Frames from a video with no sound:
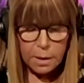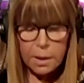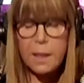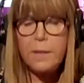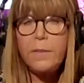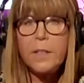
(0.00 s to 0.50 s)

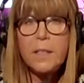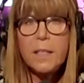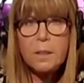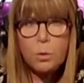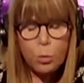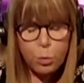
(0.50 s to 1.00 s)
Even
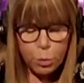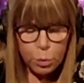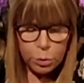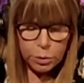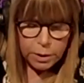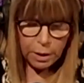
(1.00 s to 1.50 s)
Ted
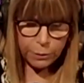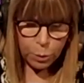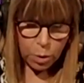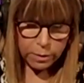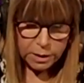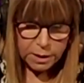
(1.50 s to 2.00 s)
Cruz
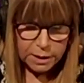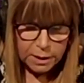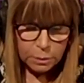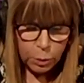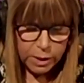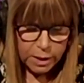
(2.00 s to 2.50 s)

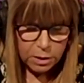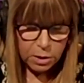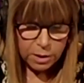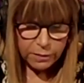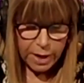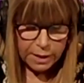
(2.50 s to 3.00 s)
self-quarantined when he
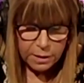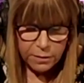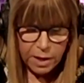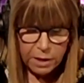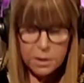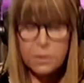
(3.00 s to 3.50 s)
could have had the
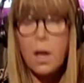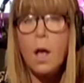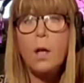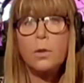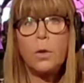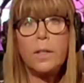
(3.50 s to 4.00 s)
virus.
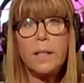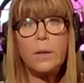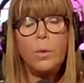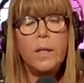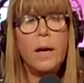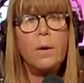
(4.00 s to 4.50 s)
So I
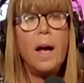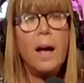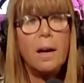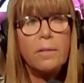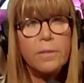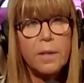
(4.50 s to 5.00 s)
think we now
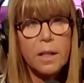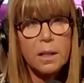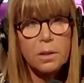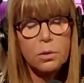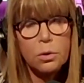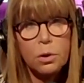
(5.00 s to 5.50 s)
have the
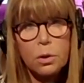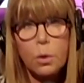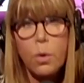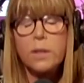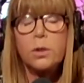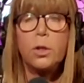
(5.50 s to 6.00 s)
answer to the
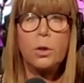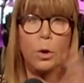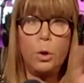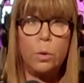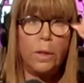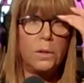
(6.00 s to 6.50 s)
question,
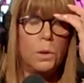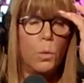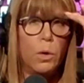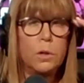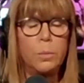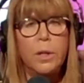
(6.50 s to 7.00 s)
who is the
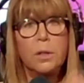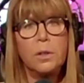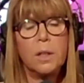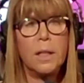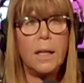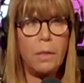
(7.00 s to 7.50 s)
worst
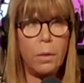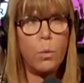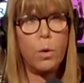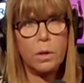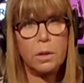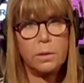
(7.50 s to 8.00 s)
person in the
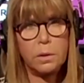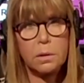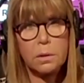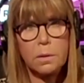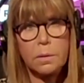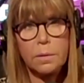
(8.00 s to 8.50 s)
world?
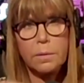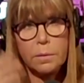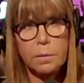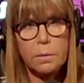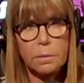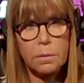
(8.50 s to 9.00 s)

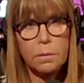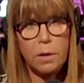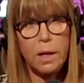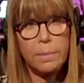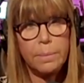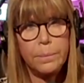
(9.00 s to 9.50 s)

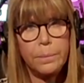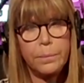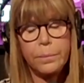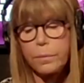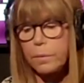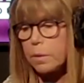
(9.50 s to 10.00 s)
Right.
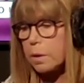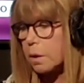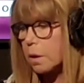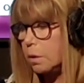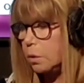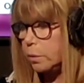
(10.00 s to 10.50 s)

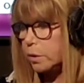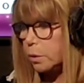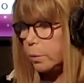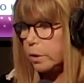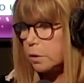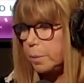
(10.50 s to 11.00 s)
Who was
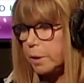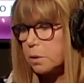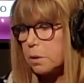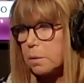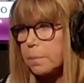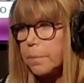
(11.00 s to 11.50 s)
the worst
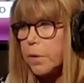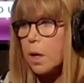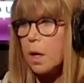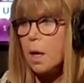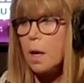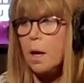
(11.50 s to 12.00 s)
person?
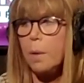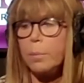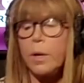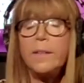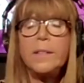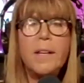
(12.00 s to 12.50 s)

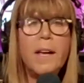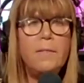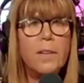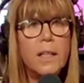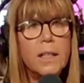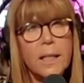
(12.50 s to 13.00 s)
Brother
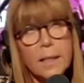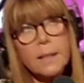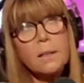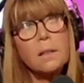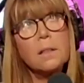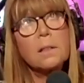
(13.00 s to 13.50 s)
David in
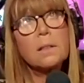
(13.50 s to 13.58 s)
Kansas.